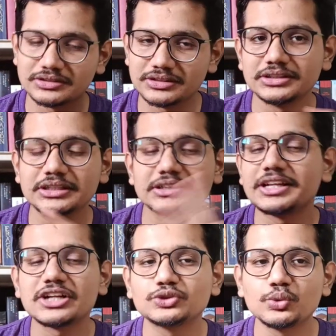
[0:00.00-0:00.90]
Uh, there
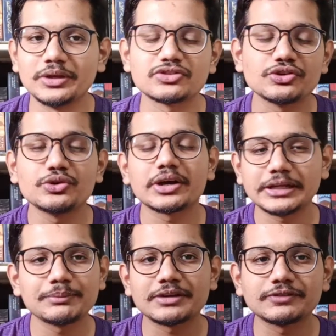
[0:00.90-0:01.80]
are two ways. You are
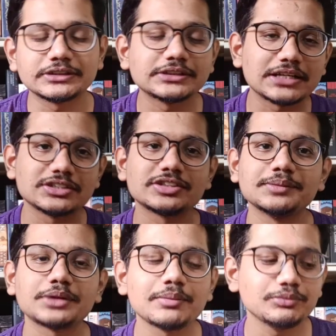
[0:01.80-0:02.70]
getting benefited at the same
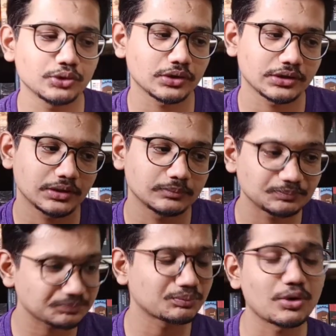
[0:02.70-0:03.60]
time. You are uh,
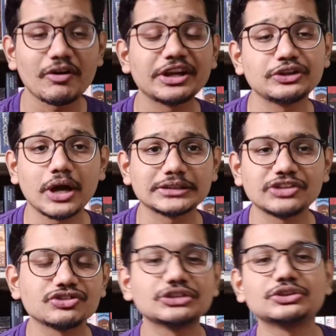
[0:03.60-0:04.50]
providing your
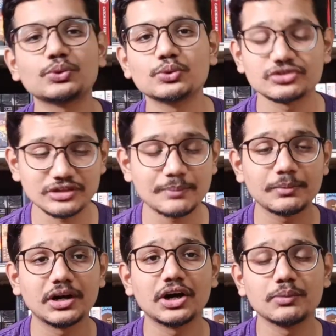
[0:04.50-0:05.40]
attention to some
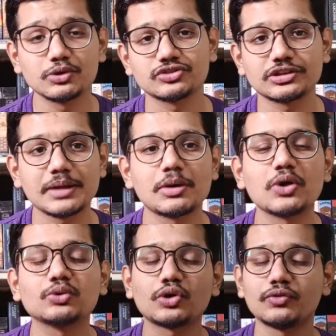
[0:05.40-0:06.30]
uh, Bookstagram
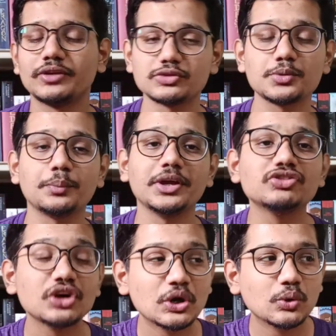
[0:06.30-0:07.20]
account or Facebook page
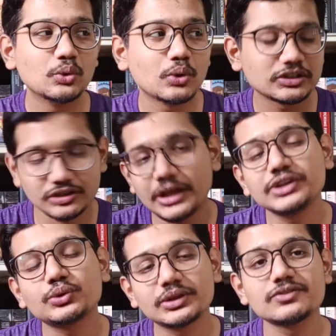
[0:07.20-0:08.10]
who are trying
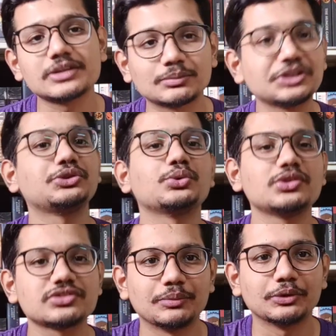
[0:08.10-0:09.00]
to give something to this
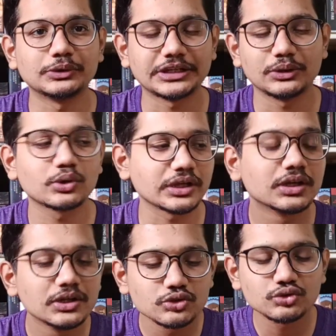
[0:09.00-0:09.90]
community. Okay,
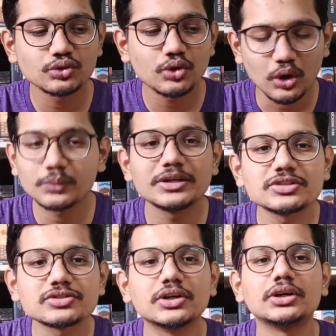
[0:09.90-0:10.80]
so always
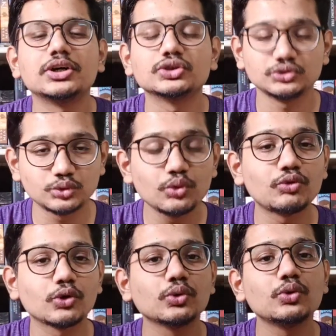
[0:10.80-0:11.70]
uh, do
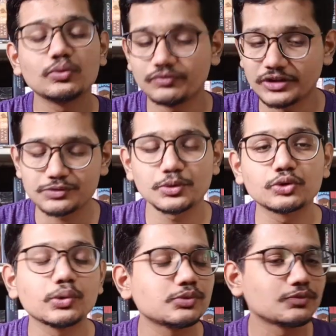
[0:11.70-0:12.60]
follow Facebook
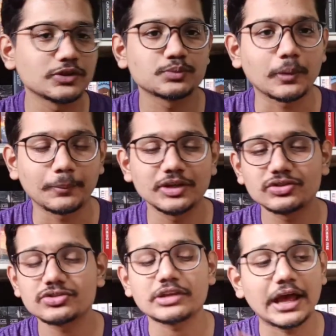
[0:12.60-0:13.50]
groups, Facebook
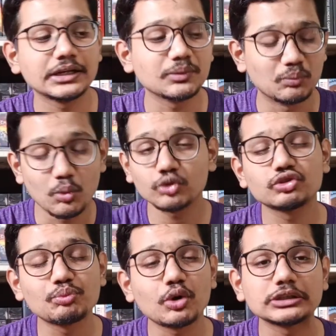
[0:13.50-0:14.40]
pages, and most
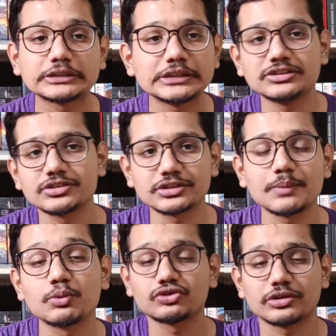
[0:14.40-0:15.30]
importantly Instagram
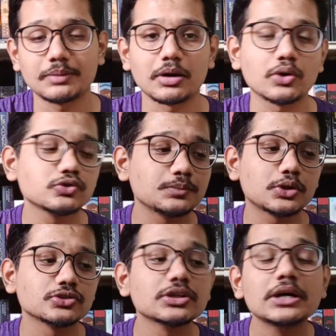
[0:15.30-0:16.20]
Bookstagram accounts,
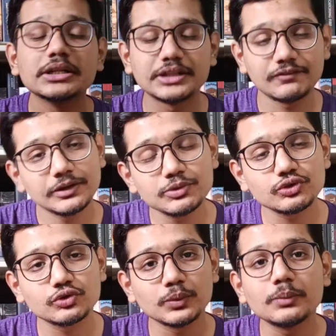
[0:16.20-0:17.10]
because they are very much
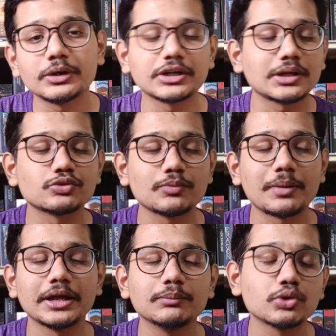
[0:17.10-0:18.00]
useful when it comes to
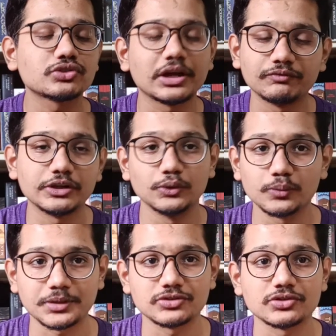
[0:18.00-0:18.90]
buying books at very low
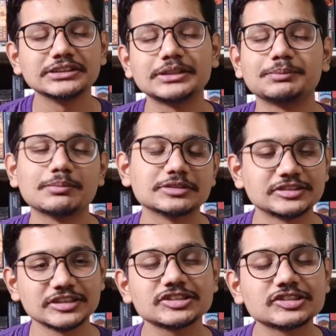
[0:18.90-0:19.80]
prices. Tip number
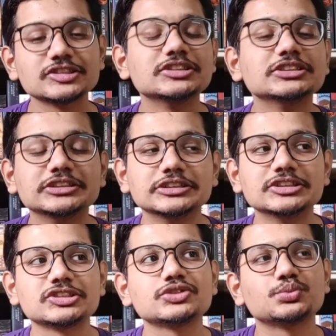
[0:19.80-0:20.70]
six.
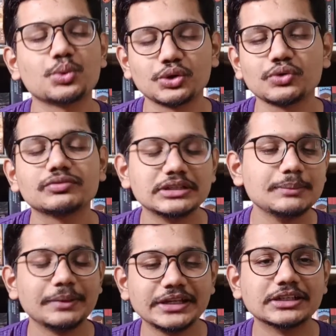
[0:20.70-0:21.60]
This is one of the
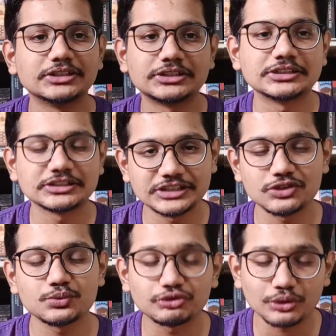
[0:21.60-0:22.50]
main uh, things
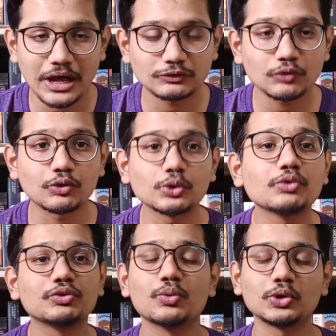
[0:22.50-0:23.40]
which you have to follow
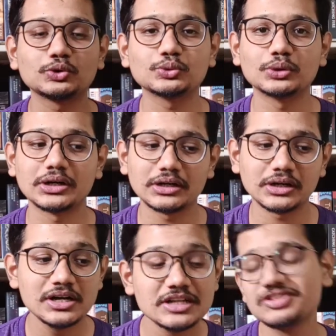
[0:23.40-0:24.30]
if you want to uh,
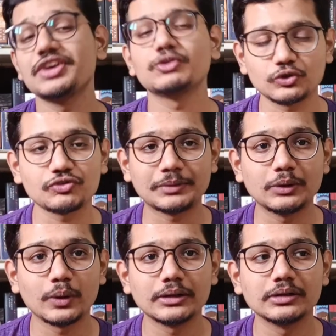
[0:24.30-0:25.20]
save a lot of money
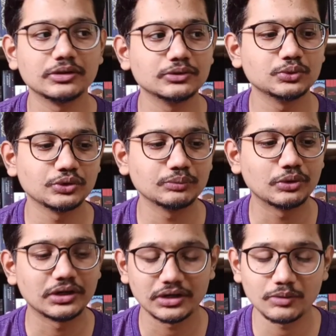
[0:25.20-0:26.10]
while doing
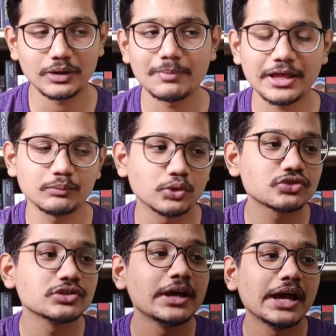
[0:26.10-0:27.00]
uh, while buying books,
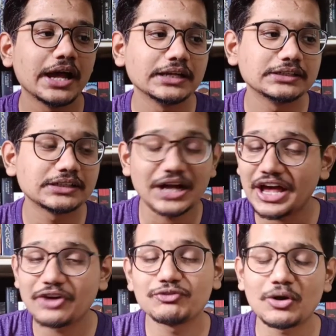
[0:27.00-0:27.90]
and I
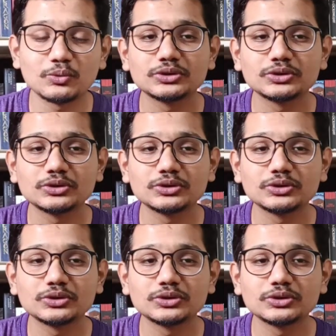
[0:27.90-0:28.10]
have found